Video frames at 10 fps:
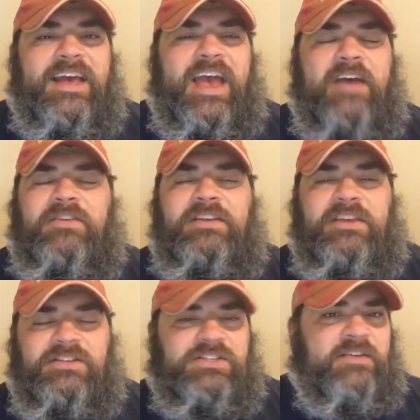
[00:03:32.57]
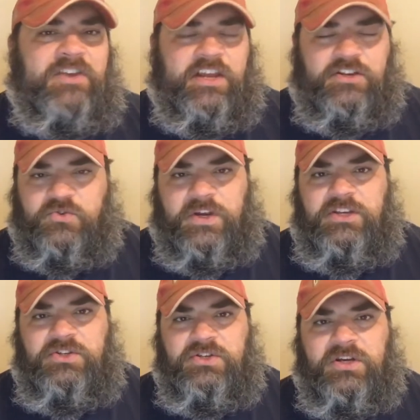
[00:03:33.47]
Having the 70-inch
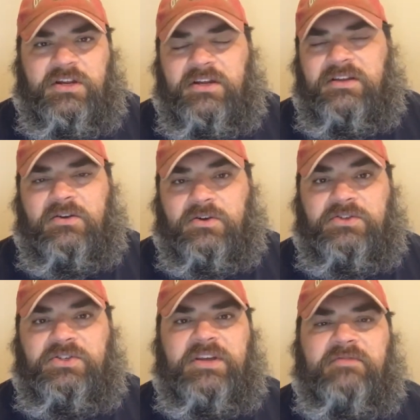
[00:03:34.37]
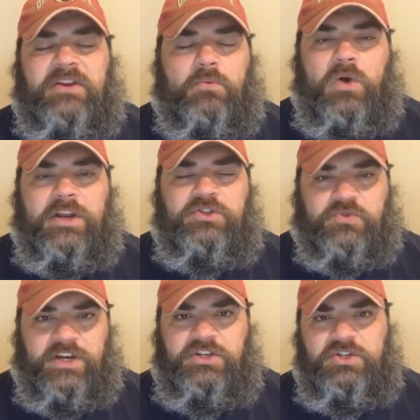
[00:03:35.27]
reach, or 71-inch
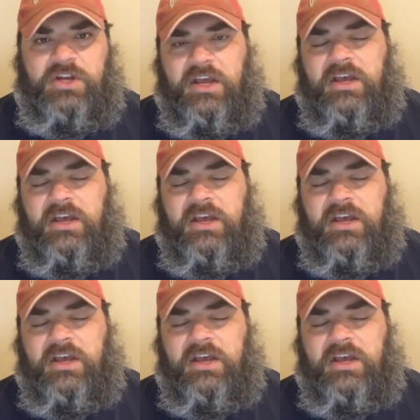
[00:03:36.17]
reach,